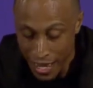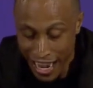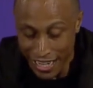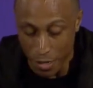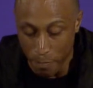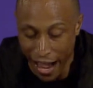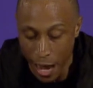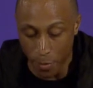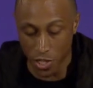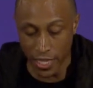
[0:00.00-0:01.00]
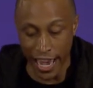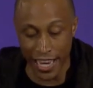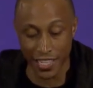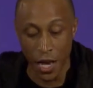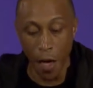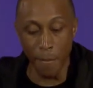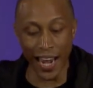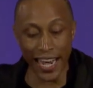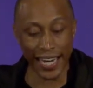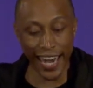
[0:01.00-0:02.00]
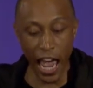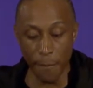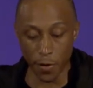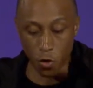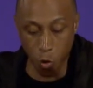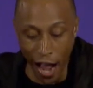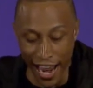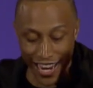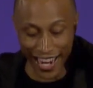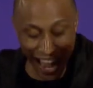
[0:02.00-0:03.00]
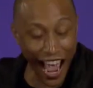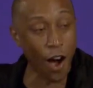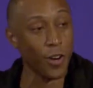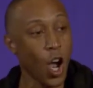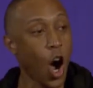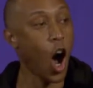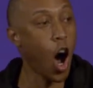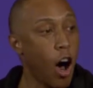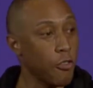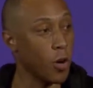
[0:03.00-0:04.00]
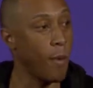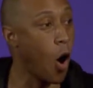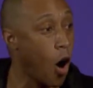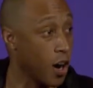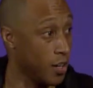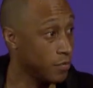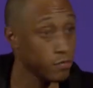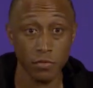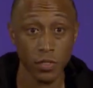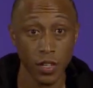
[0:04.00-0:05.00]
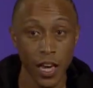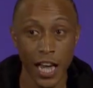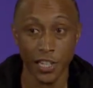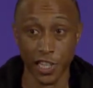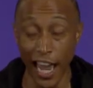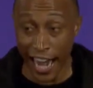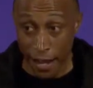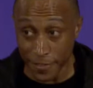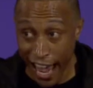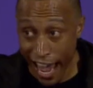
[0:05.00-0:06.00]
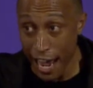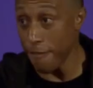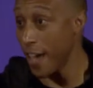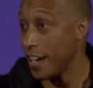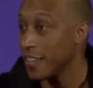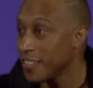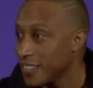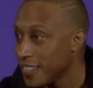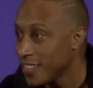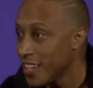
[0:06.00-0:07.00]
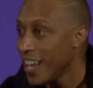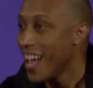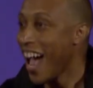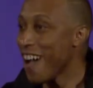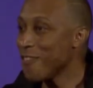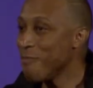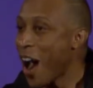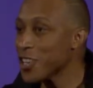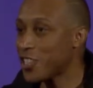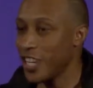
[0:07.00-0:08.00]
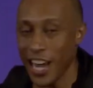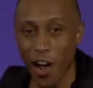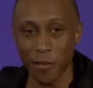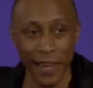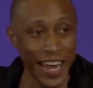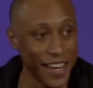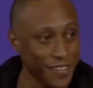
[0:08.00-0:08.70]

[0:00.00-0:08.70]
And the Bible says, but he kept crying out all the more, Son of David, have mercy on me.